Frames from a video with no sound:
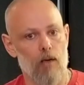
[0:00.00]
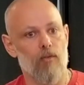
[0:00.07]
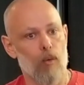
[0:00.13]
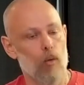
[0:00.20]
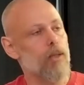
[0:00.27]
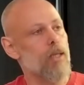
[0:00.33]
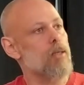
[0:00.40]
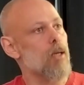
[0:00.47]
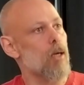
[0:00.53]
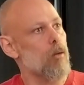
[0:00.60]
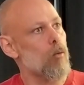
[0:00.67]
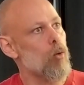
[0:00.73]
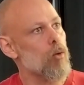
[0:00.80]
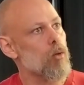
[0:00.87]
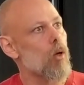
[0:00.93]
therefore that's how
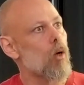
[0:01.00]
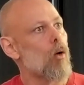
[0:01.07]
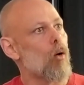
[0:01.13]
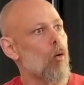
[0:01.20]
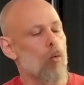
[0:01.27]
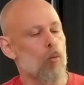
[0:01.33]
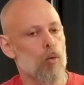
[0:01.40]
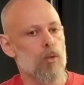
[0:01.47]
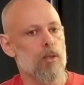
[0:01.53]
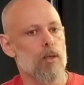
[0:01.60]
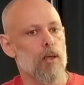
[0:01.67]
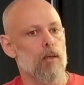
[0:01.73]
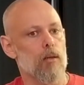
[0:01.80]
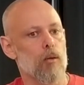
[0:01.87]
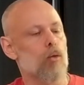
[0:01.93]
it works. Almost
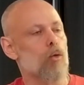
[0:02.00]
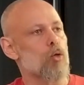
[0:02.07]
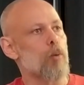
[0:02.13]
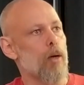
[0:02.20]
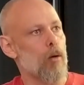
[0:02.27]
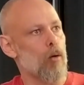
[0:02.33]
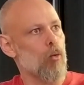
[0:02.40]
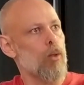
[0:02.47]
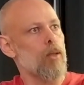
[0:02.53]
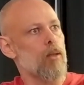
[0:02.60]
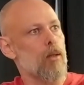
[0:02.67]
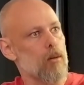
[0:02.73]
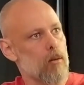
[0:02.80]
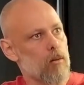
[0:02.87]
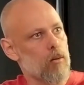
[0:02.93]
like the Spider Queen.
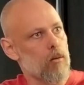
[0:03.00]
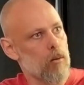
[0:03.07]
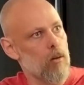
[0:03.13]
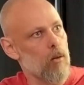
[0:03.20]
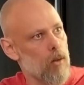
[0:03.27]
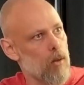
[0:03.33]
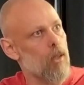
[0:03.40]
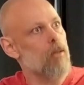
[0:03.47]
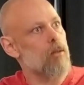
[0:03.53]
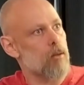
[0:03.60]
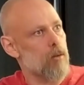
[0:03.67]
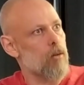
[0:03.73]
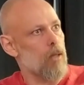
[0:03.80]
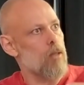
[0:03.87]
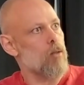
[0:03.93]

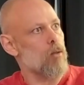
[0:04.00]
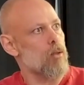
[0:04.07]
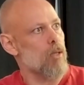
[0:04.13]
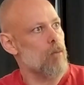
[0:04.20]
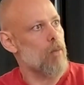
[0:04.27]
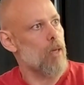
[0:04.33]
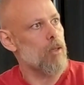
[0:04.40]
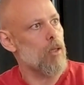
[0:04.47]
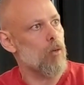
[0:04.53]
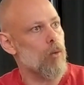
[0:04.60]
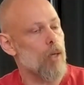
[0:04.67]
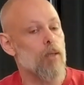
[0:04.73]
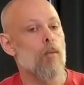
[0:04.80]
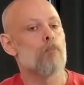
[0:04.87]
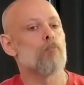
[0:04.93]
That's the same idea,
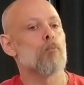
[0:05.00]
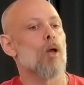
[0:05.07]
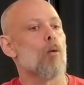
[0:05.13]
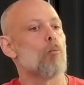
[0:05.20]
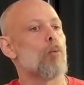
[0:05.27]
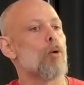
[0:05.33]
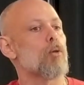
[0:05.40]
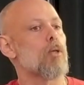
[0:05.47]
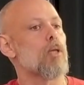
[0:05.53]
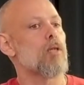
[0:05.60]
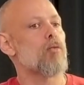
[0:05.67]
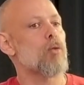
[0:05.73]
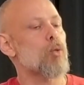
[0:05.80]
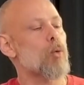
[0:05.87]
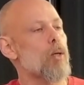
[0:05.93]
right? But
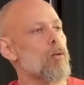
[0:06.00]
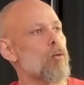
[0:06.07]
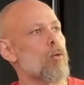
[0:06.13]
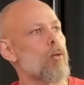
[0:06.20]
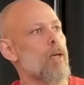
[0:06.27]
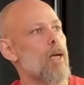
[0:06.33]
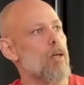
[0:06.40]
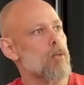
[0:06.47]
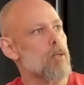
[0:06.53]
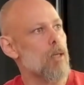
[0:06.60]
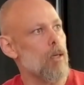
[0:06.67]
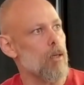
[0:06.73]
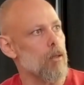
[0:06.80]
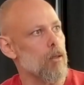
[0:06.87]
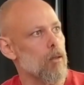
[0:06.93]
if you try to do that
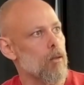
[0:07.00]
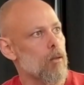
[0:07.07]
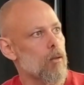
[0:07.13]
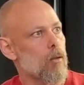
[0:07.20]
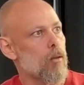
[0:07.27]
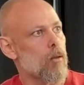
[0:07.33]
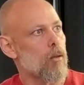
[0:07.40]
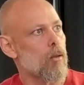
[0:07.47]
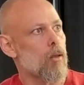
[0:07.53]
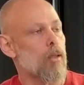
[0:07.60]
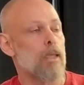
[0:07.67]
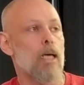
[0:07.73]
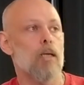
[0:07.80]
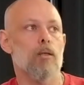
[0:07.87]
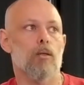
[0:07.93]
outside,
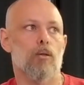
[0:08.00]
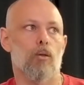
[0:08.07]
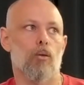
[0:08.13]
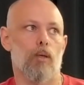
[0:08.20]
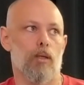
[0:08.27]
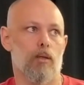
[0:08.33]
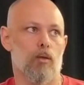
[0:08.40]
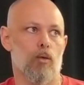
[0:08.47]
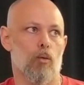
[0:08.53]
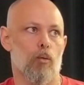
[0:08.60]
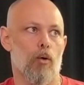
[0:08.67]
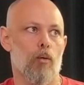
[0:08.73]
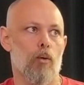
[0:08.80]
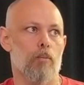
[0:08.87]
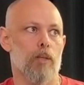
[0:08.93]
now you're going to run into a
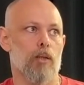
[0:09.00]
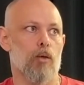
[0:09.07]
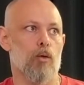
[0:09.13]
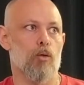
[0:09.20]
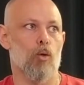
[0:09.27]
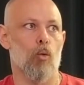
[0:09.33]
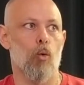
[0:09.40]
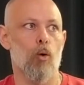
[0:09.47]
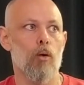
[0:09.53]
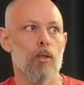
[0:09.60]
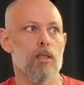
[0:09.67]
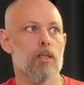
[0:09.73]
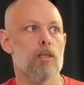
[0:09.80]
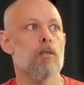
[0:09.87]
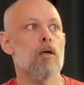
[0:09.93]
problem because the
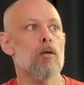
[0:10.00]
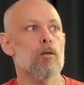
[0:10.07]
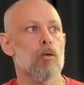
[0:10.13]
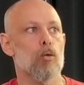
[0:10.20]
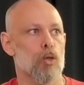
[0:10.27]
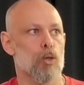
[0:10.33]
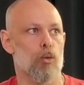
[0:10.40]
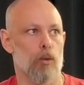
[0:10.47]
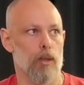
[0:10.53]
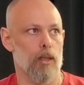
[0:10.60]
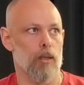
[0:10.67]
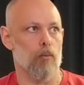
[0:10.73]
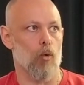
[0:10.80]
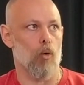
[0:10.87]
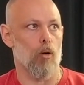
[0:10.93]
world is not controlled
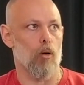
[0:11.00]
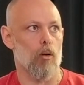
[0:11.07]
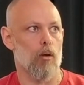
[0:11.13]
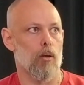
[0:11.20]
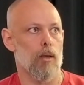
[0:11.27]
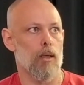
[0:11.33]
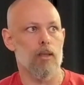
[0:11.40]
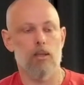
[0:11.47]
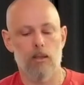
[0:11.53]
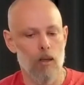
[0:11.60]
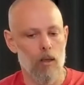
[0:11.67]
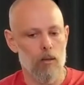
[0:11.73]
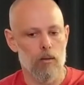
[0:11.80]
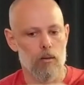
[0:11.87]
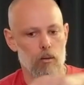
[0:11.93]
anymore. It's
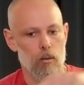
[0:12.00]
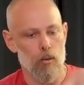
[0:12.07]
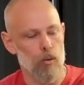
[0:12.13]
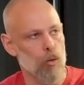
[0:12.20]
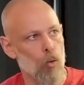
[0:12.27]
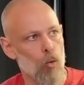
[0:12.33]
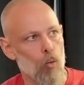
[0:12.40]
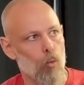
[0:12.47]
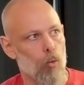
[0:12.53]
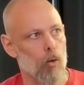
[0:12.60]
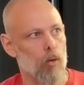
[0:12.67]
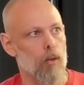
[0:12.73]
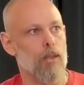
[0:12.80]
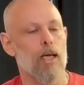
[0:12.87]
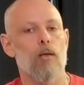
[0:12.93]
not your
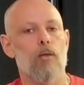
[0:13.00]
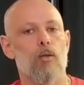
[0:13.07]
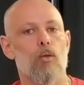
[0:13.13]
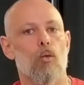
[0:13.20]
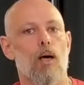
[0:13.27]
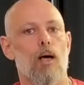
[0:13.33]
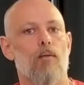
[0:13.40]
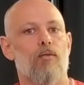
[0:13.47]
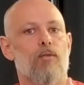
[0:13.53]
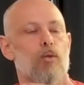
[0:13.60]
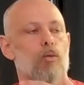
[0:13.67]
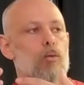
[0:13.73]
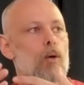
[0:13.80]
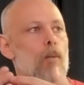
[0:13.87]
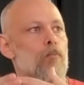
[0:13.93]
world. Now you have
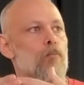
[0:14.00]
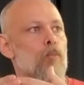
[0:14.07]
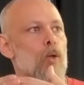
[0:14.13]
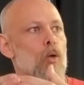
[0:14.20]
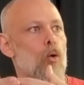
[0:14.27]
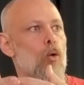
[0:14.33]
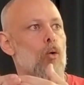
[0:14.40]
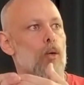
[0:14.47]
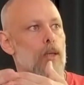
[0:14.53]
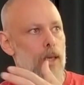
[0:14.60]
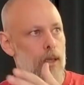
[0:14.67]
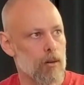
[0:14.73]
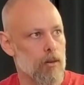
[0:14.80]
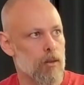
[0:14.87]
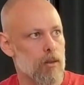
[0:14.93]
to go
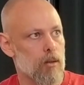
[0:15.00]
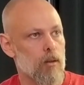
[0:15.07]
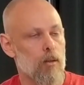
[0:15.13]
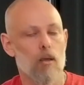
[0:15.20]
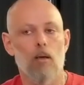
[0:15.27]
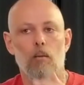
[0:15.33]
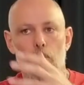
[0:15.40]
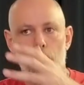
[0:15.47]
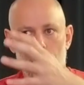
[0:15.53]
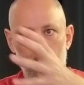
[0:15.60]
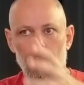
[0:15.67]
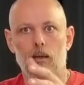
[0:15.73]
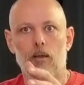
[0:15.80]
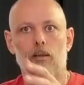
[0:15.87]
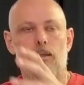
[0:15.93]
against
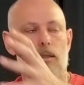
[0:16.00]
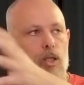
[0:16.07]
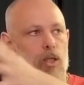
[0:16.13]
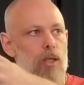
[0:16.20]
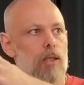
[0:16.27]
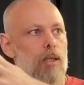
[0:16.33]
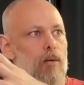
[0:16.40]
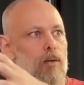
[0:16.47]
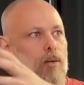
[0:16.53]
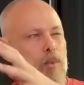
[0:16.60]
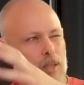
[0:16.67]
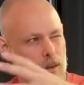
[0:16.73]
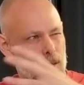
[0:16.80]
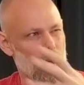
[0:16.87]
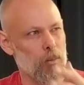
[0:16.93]
bears and shit, but
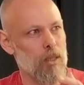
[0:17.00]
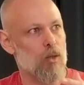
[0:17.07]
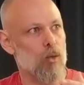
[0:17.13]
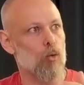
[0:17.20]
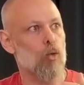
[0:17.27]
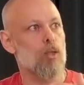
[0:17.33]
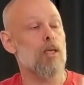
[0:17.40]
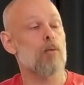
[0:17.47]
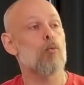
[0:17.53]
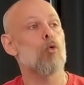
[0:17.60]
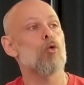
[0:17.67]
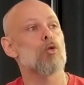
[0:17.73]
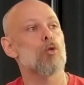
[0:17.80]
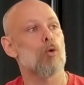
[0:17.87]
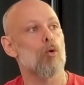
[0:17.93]
you know what I mean. So the same
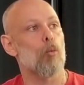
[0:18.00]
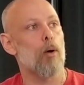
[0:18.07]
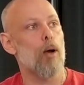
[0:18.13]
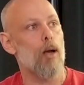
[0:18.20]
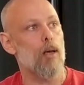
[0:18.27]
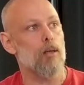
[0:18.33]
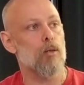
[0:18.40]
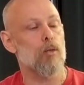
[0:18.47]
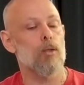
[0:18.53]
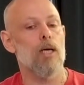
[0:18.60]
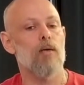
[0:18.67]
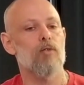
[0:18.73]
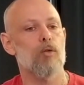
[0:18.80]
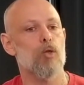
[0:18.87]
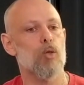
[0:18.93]
rules don't apply. So now
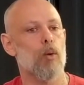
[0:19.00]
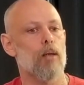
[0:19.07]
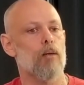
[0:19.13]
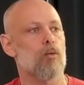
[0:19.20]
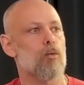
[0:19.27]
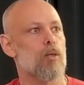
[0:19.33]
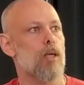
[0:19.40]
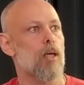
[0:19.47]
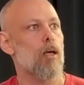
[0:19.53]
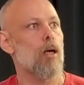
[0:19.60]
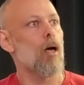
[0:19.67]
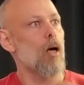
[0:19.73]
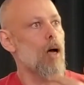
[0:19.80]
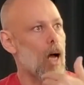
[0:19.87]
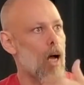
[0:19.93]
if you try to say
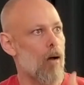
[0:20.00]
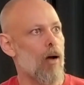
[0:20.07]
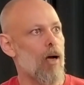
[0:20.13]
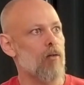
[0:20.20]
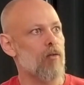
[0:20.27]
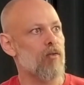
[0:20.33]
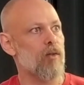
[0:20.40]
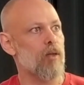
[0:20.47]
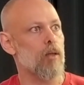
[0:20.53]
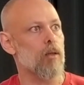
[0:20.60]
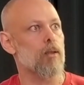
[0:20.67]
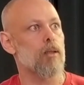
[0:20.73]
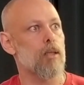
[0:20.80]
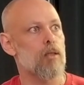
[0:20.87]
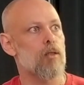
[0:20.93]
how I feel
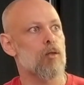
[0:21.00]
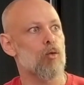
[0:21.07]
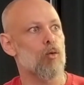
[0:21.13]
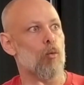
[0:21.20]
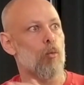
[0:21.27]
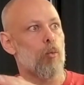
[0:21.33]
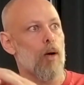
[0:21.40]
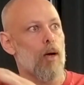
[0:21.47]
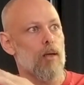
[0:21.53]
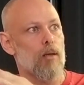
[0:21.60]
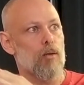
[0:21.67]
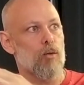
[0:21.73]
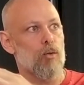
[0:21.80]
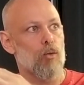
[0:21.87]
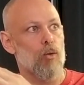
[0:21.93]
needs to apply
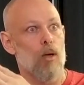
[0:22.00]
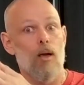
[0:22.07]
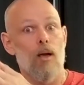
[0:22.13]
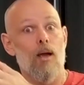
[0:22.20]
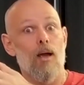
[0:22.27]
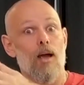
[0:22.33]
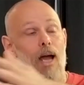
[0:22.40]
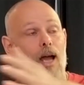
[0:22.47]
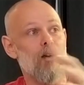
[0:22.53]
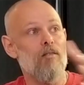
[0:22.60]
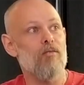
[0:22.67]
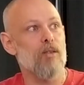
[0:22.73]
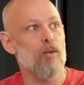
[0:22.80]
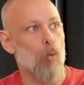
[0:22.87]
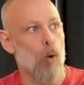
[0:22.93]
to
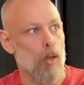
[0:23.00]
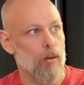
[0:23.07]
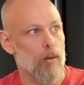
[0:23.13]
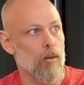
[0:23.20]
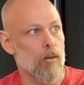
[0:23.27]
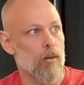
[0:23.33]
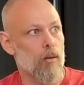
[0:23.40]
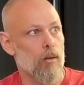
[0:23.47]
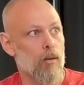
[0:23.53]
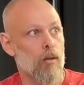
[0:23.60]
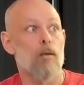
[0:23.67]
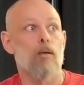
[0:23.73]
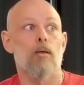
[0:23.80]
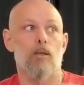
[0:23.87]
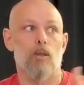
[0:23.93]
everyone,
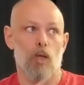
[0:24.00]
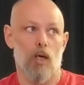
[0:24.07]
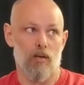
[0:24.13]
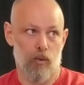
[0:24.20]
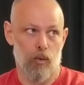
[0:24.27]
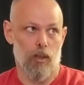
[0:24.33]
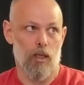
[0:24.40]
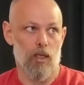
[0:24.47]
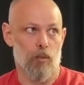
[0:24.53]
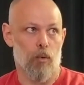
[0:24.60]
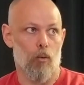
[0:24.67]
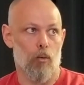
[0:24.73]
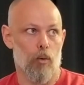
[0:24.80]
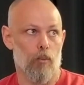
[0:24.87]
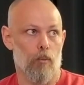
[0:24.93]
you have today's
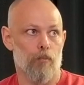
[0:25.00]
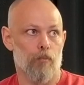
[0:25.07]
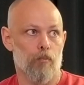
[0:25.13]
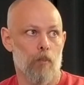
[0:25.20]
problem.